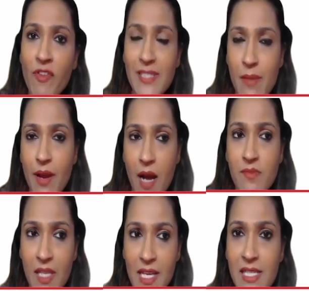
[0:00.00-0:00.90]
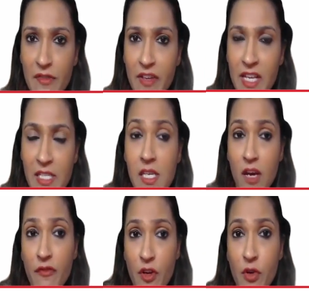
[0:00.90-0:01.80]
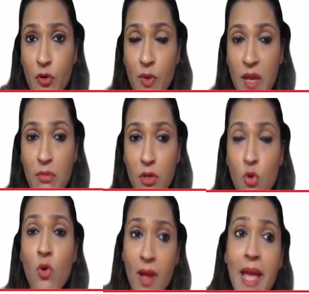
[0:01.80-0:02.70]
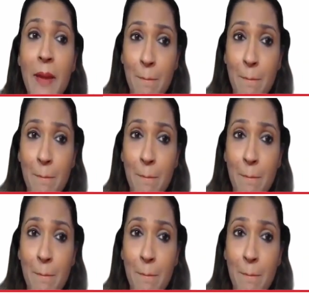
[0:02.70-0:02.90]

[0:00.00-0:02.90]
obviously becomes easier for you to be able to.